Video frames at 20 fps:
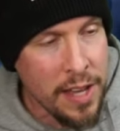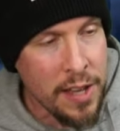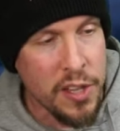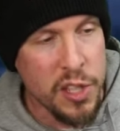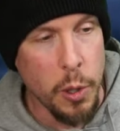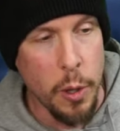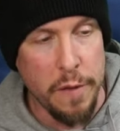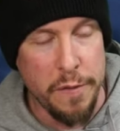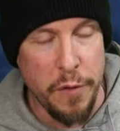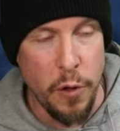
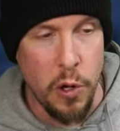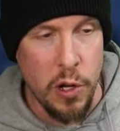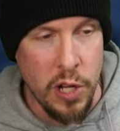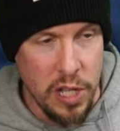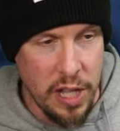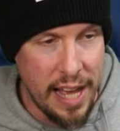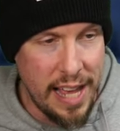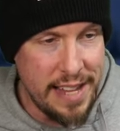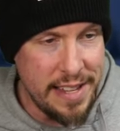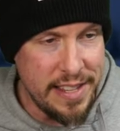So a full
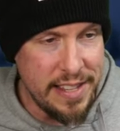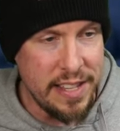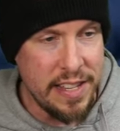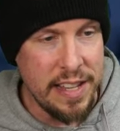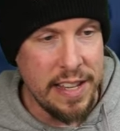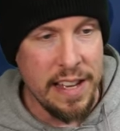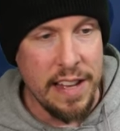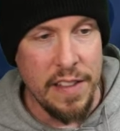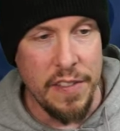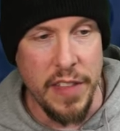cleanse
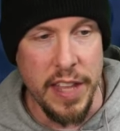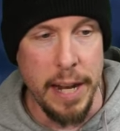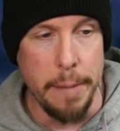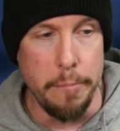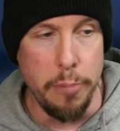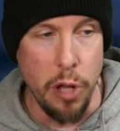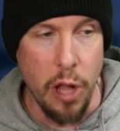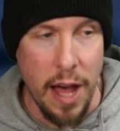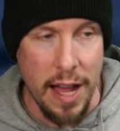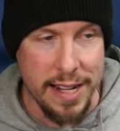then a
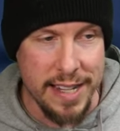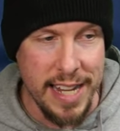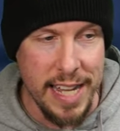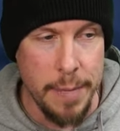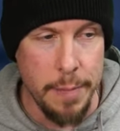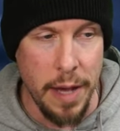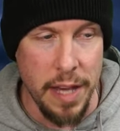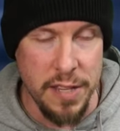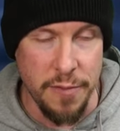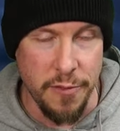block D
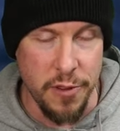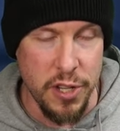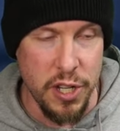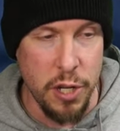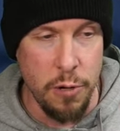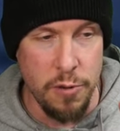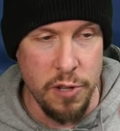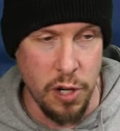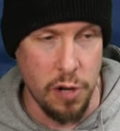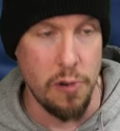bus for
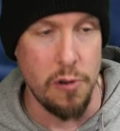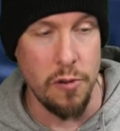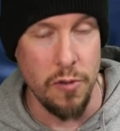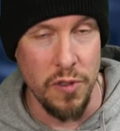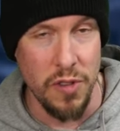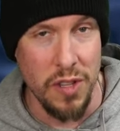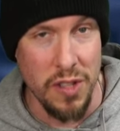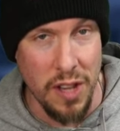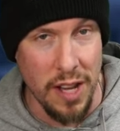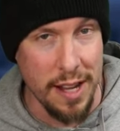two
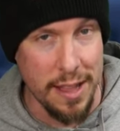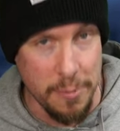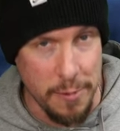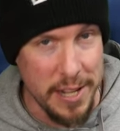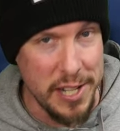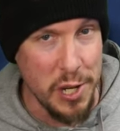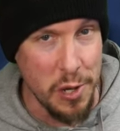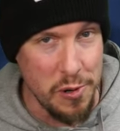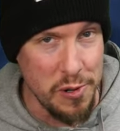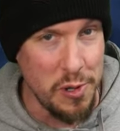turns is on a three
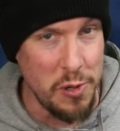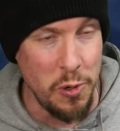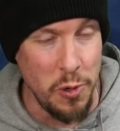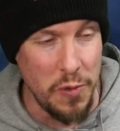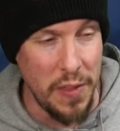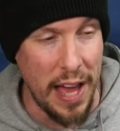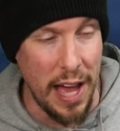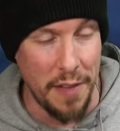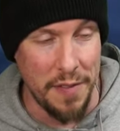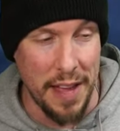turn
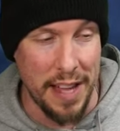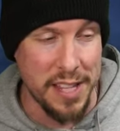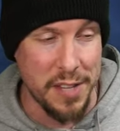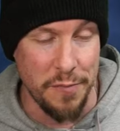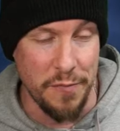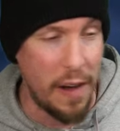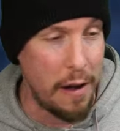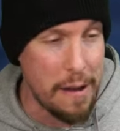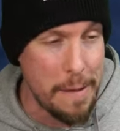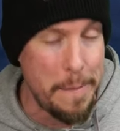cooldown. That's
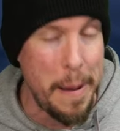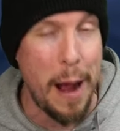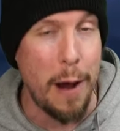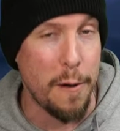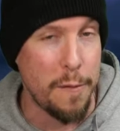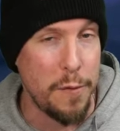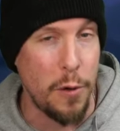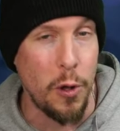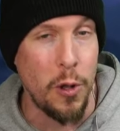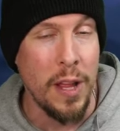very
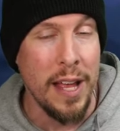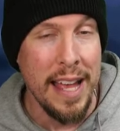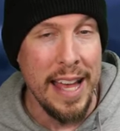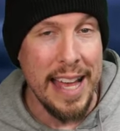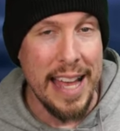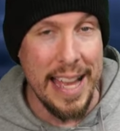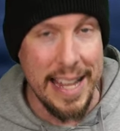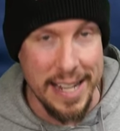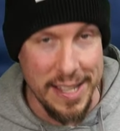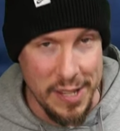powerful
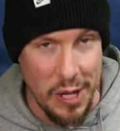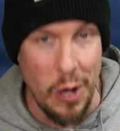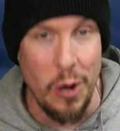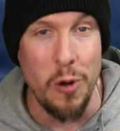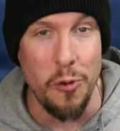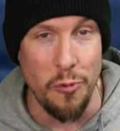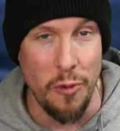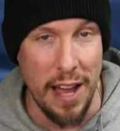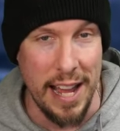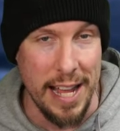in its
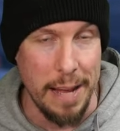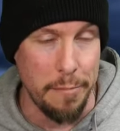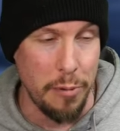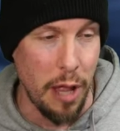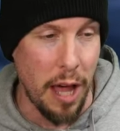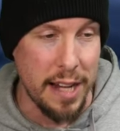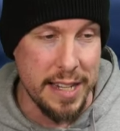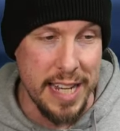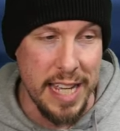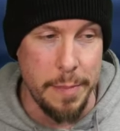own right. A
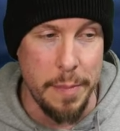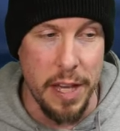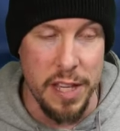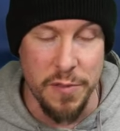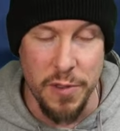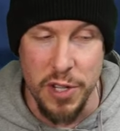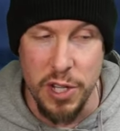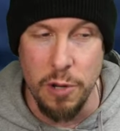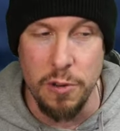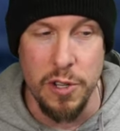block D bus
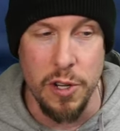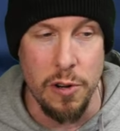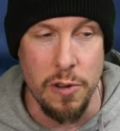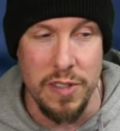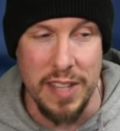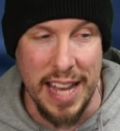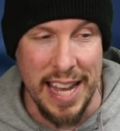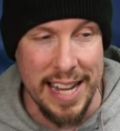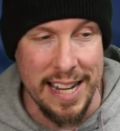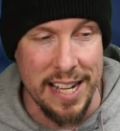for two
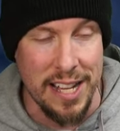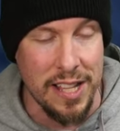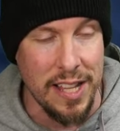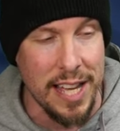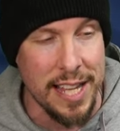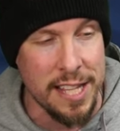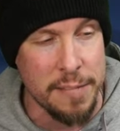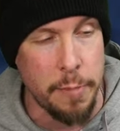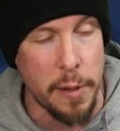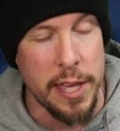turns and a
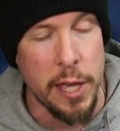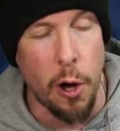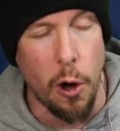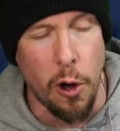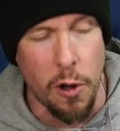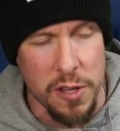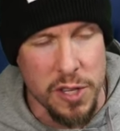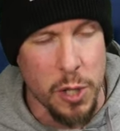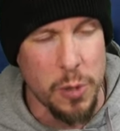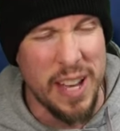cleanse, but you
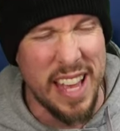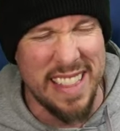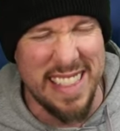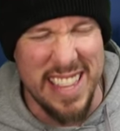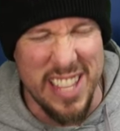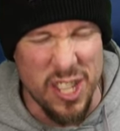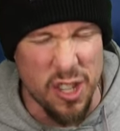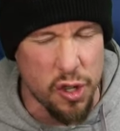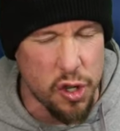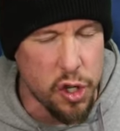also get
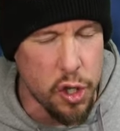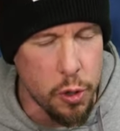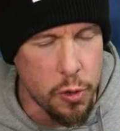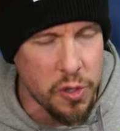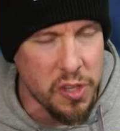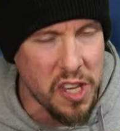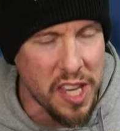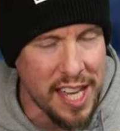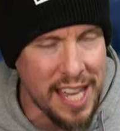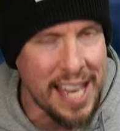this
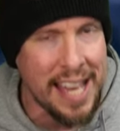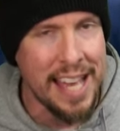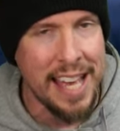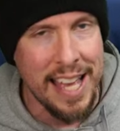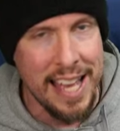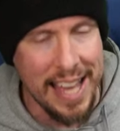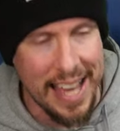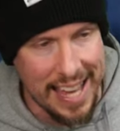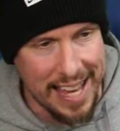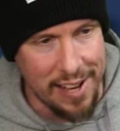juicy
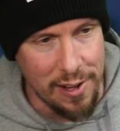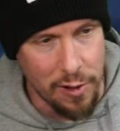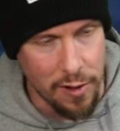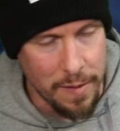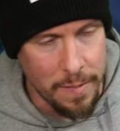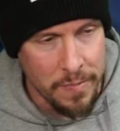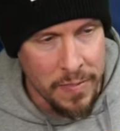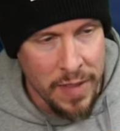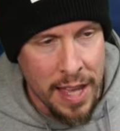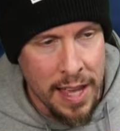heal
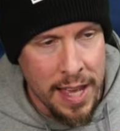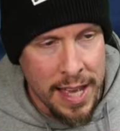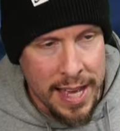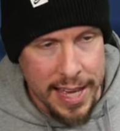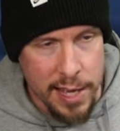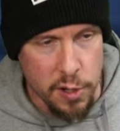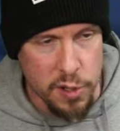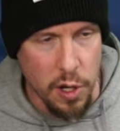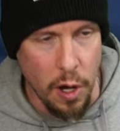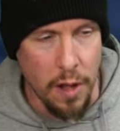
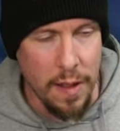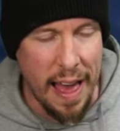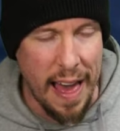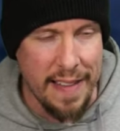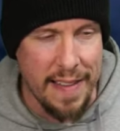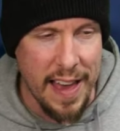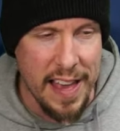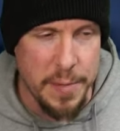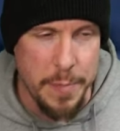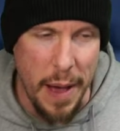heals all
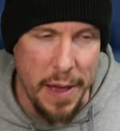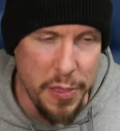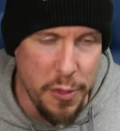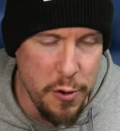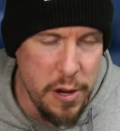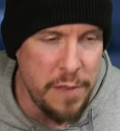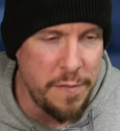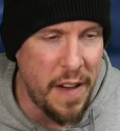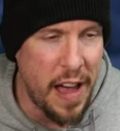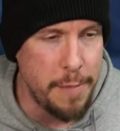allies by
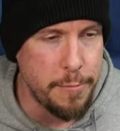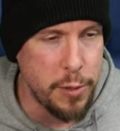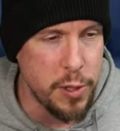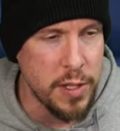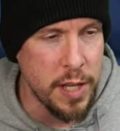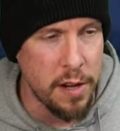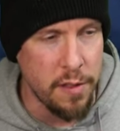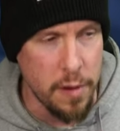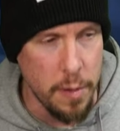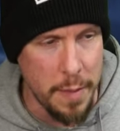
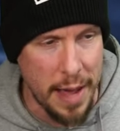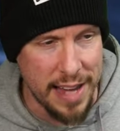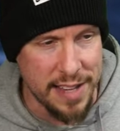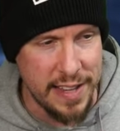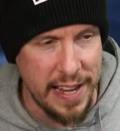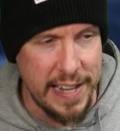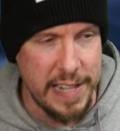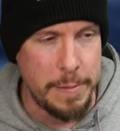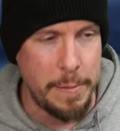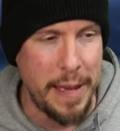35% of their max
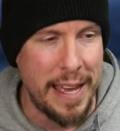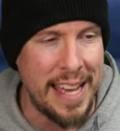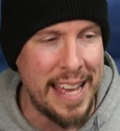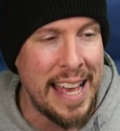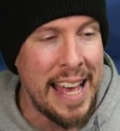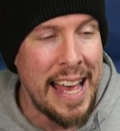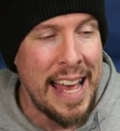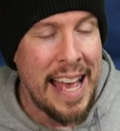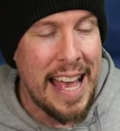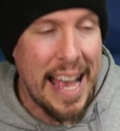
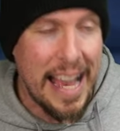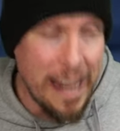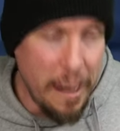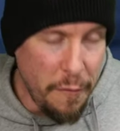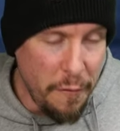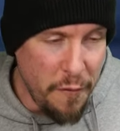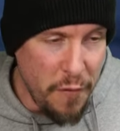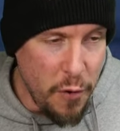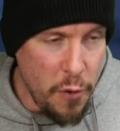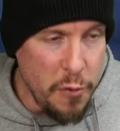HP, and a
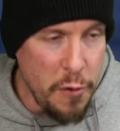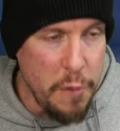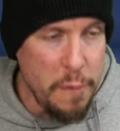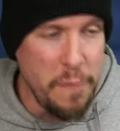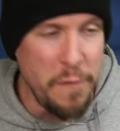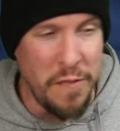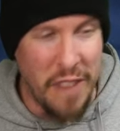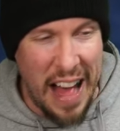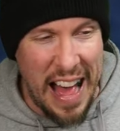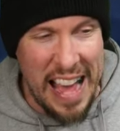further
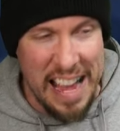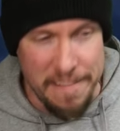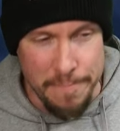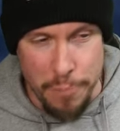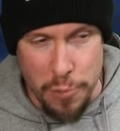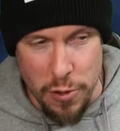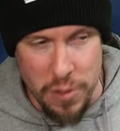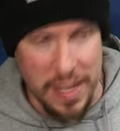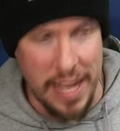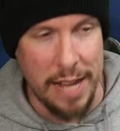
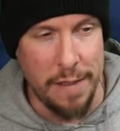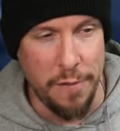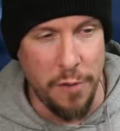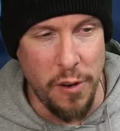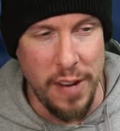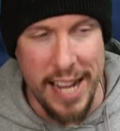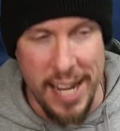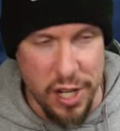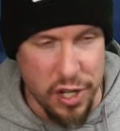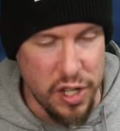5%
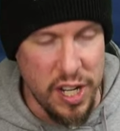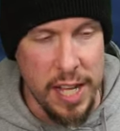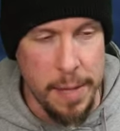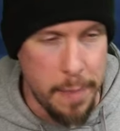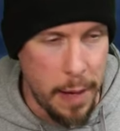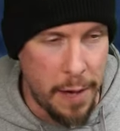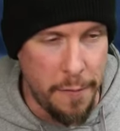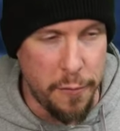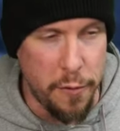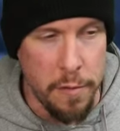for each
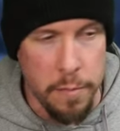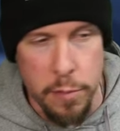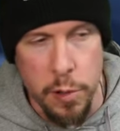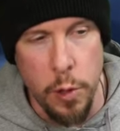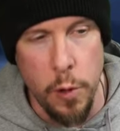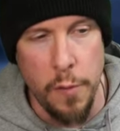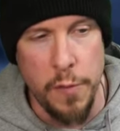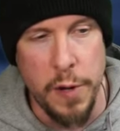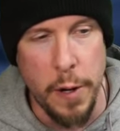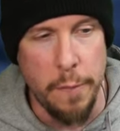debuff
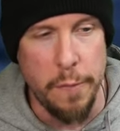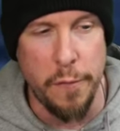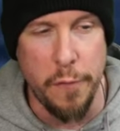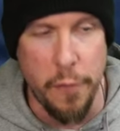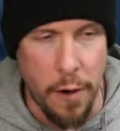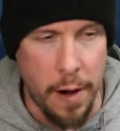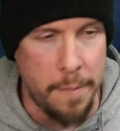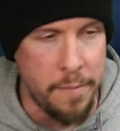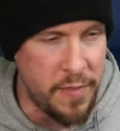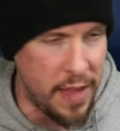removed
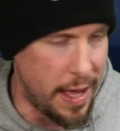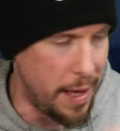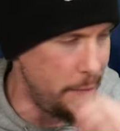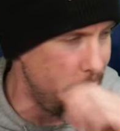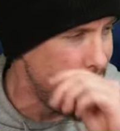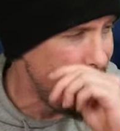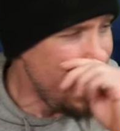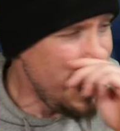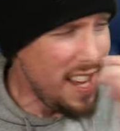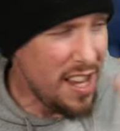from
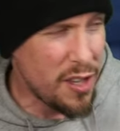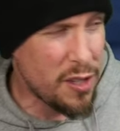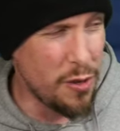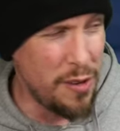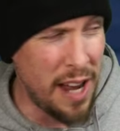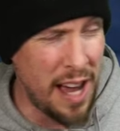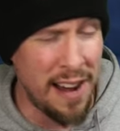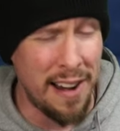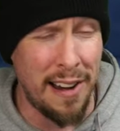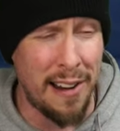them. So,
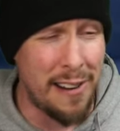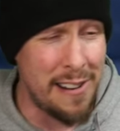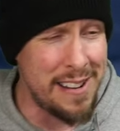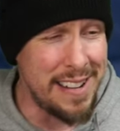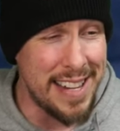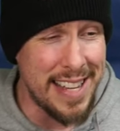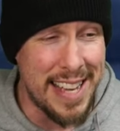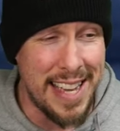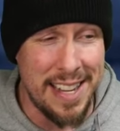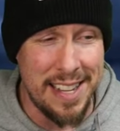not hard
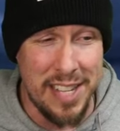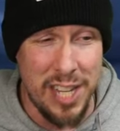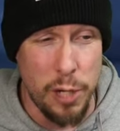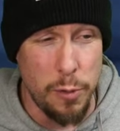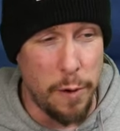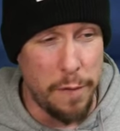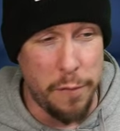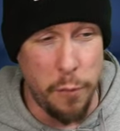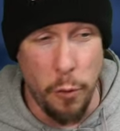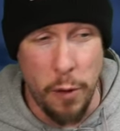to get
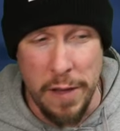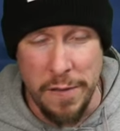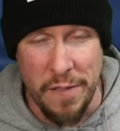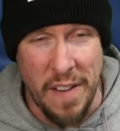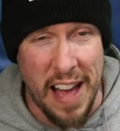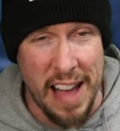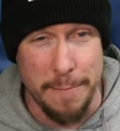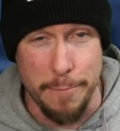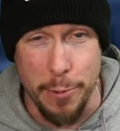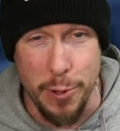to a
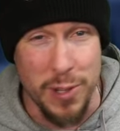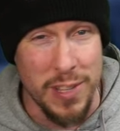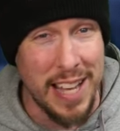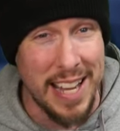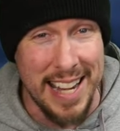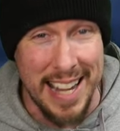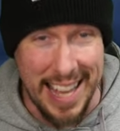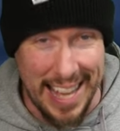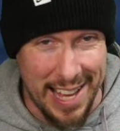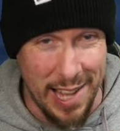
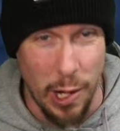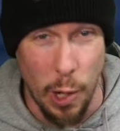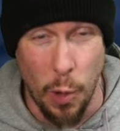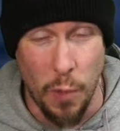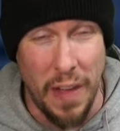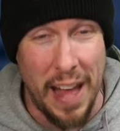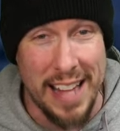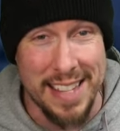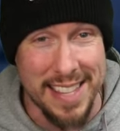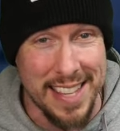45% heal.
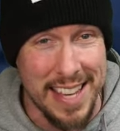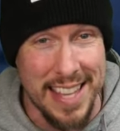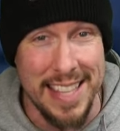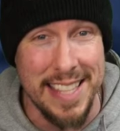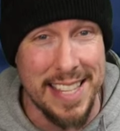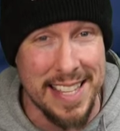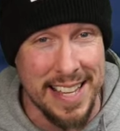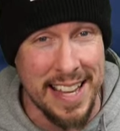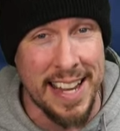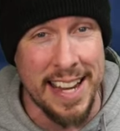That's
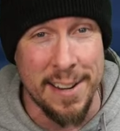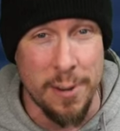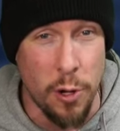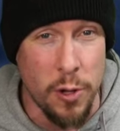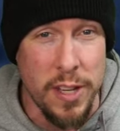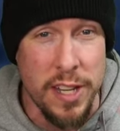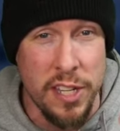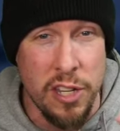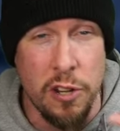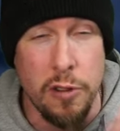insane.
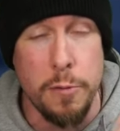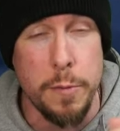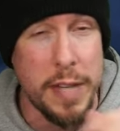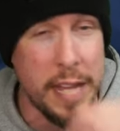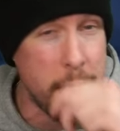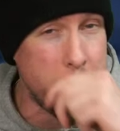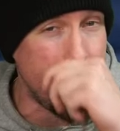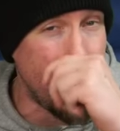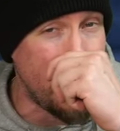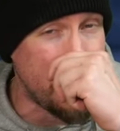Only two
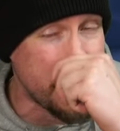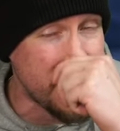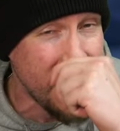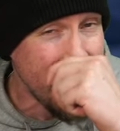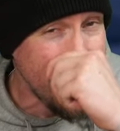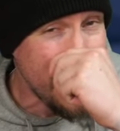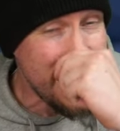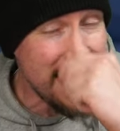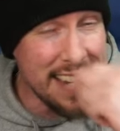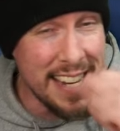debuffs
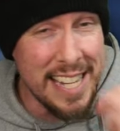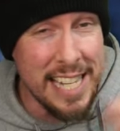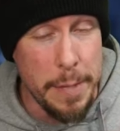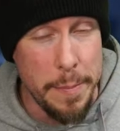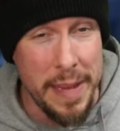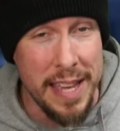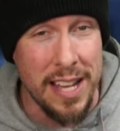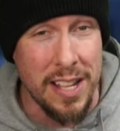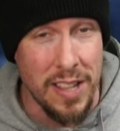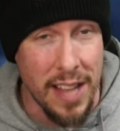need to
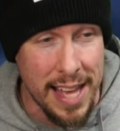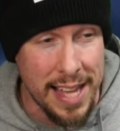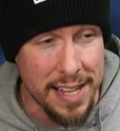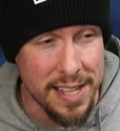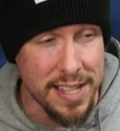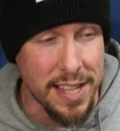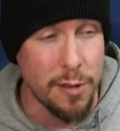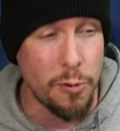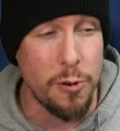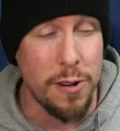be
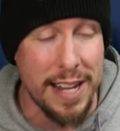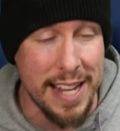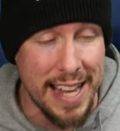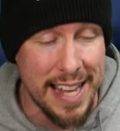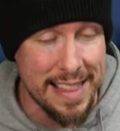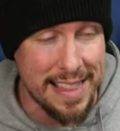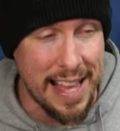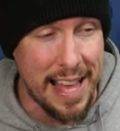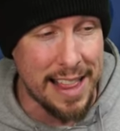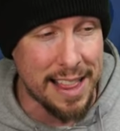cleansed in order to
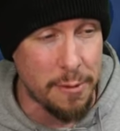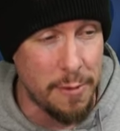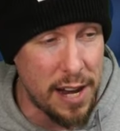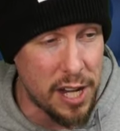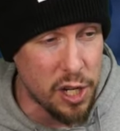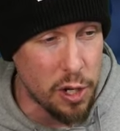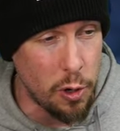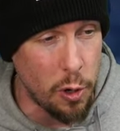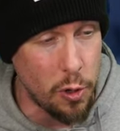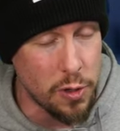hit that
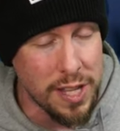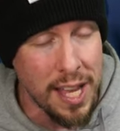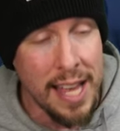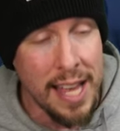threshold.